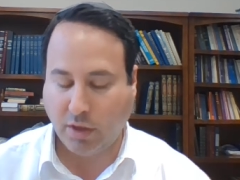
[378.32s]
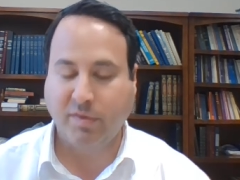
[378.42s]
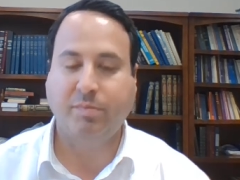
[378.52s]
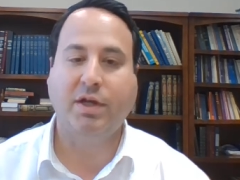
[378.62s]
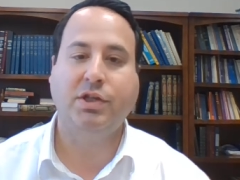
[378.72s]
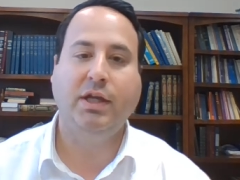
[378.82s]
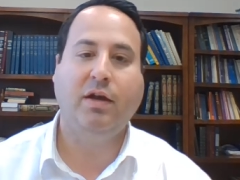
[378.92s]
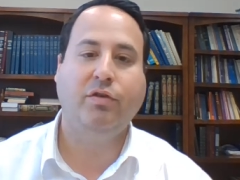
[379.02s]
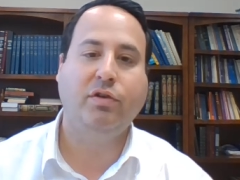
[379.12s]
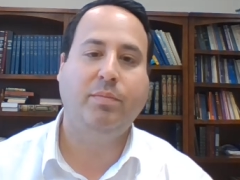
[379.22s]
especially
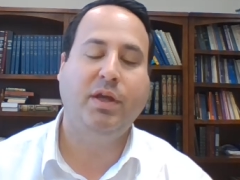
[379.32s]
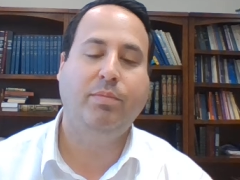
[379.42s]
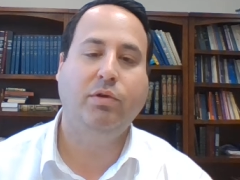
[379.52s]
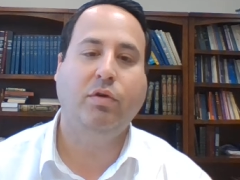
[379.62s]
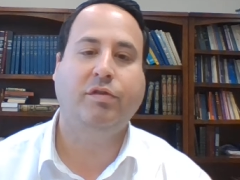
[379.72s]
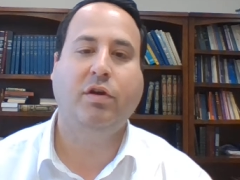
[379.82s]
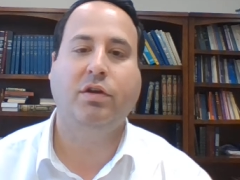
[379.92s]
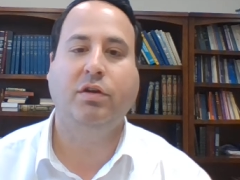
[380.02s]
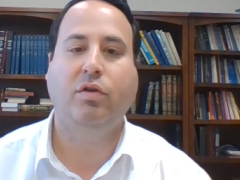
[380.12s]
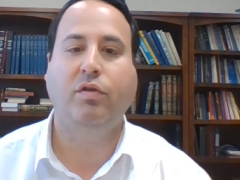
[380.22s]
elderly people who are stuck
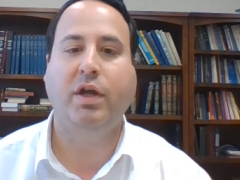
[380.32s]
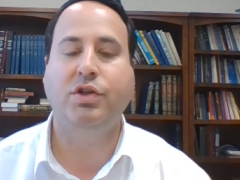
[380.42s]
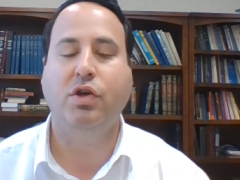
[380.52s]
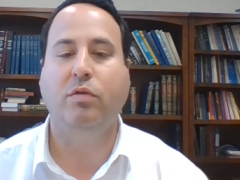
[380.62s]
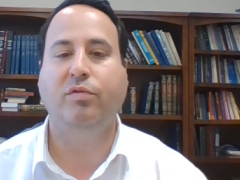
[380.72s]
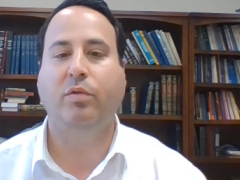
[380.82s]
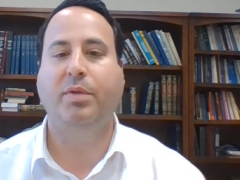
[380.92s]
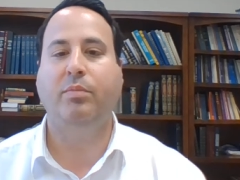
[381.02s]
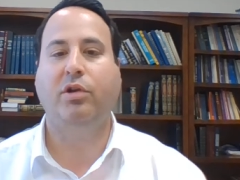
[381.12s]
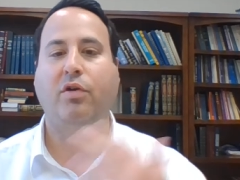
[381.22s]
in old age homes where
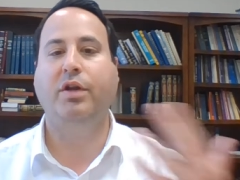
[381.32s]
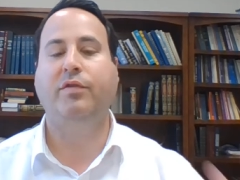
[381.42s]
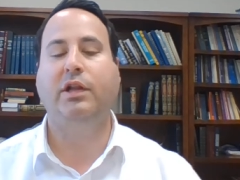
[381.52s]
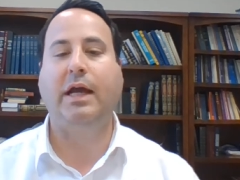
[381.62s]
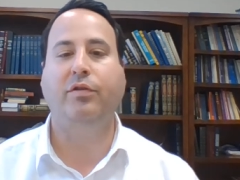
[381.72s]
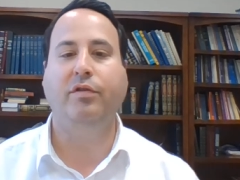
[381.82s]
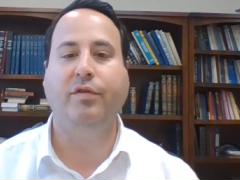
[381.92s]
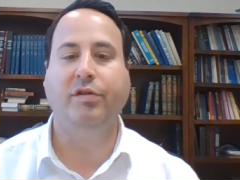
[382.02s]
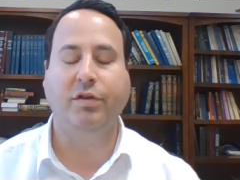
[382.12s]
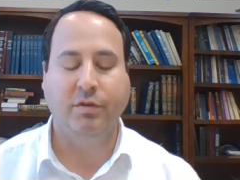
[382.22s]
people aren't even allowed to
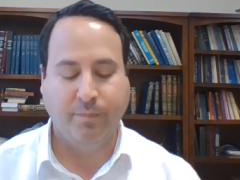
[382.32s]
visit.